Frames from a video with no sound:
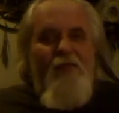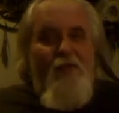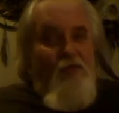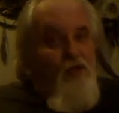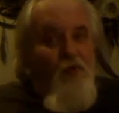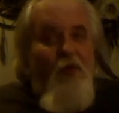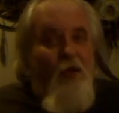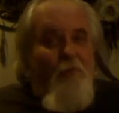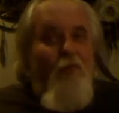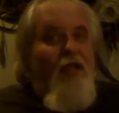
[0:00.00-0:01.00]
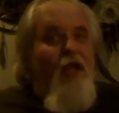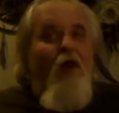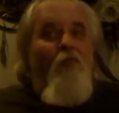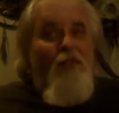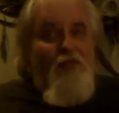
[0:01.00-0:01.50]
you help bring
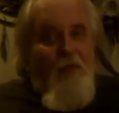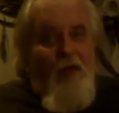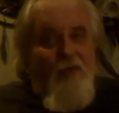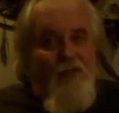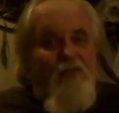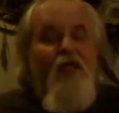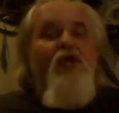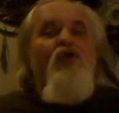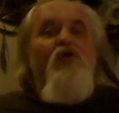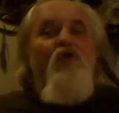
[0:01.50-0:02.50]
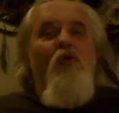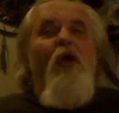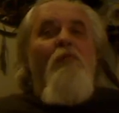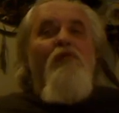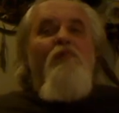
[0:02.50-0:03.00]
on these policies. You
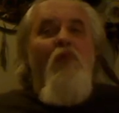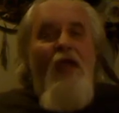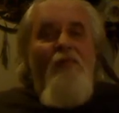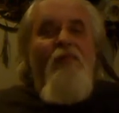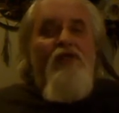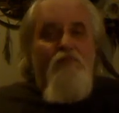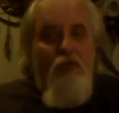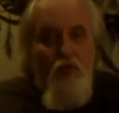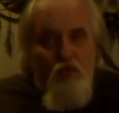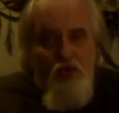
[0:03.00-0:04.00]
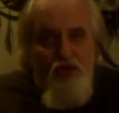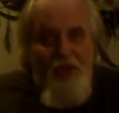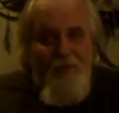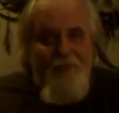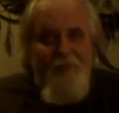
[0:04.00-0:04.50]
help spread this
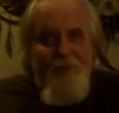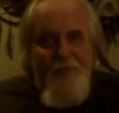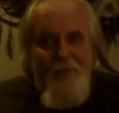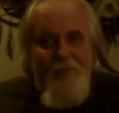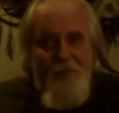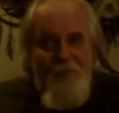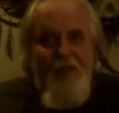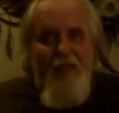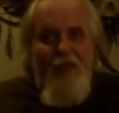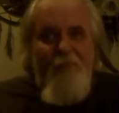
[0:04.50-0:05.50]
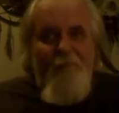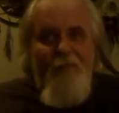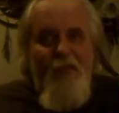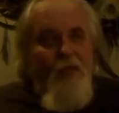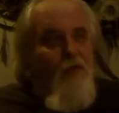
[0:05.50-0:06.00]
bullshit. Okay?
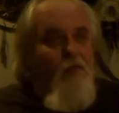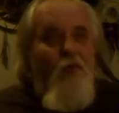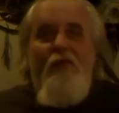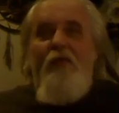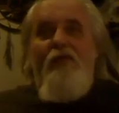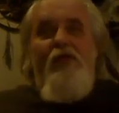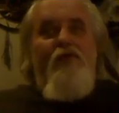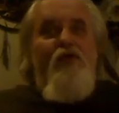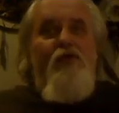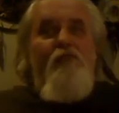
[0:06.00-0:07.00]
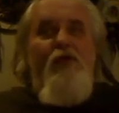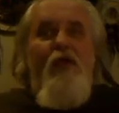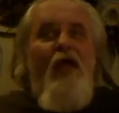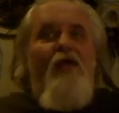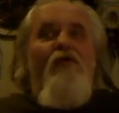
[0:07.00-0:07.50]
Whether YouTube, you like it or